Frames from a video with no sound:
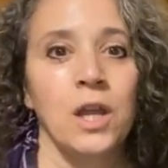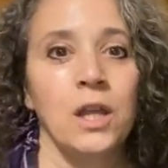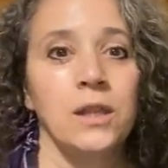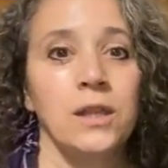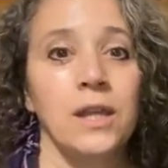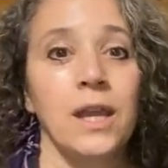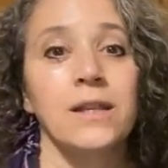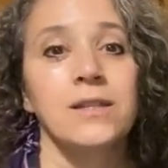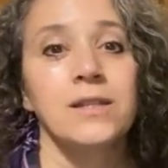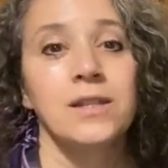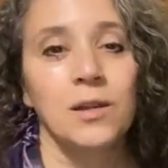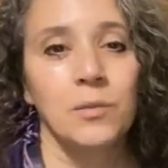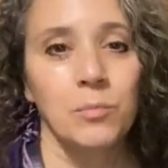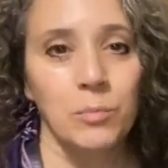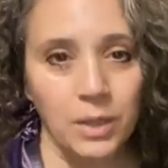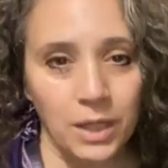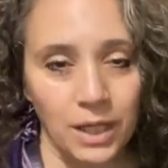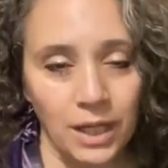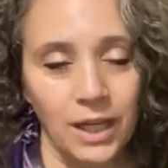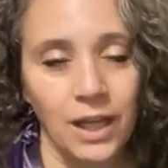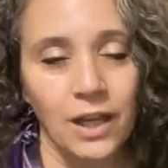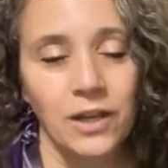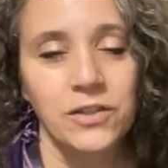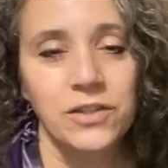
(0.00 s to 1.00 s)
that
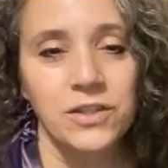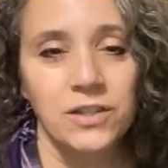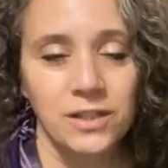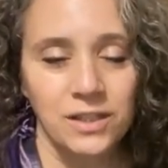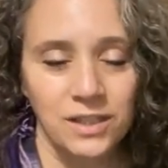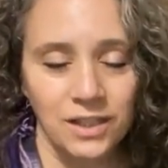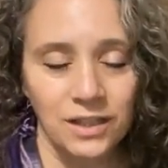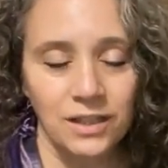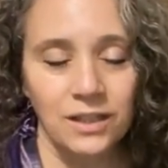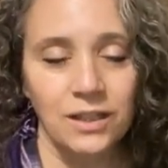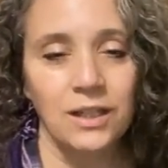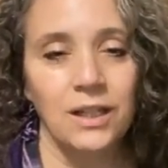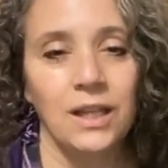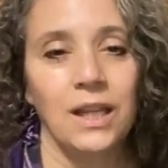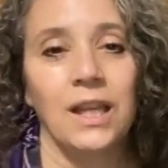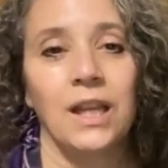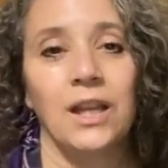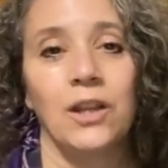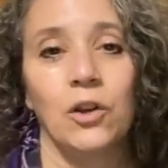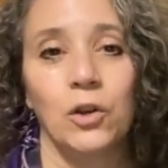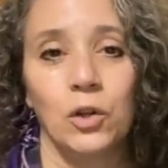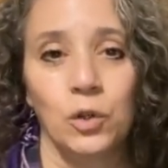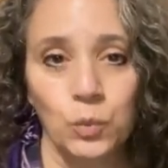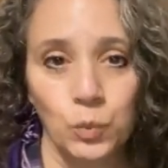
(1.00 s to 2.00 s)
somebody else did
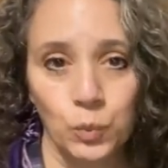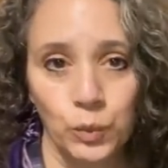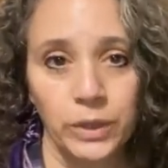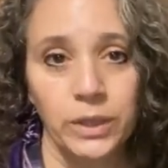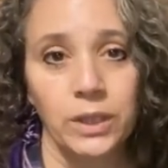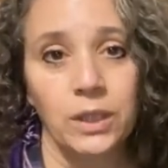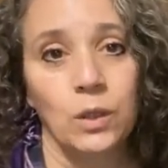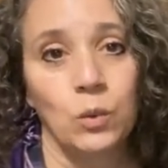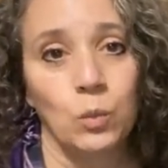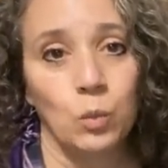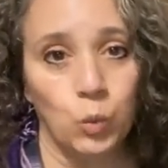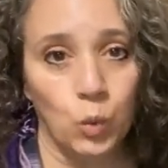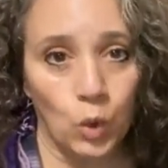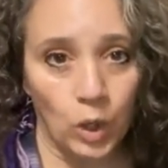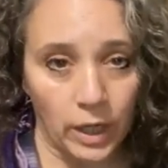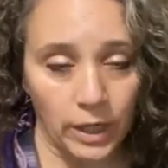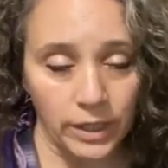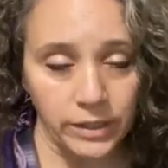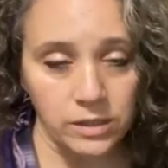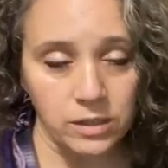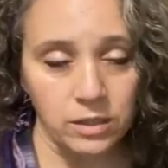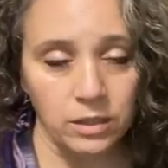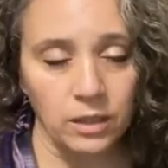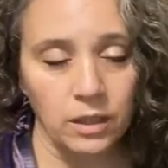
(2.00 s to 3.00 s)
need or really
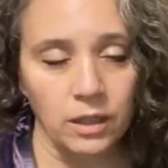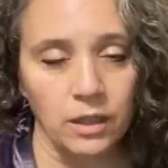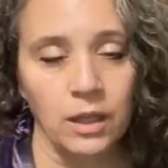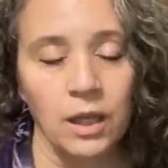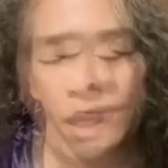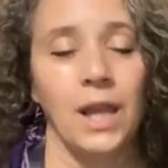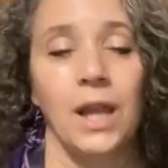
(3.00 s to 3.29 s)
wanted.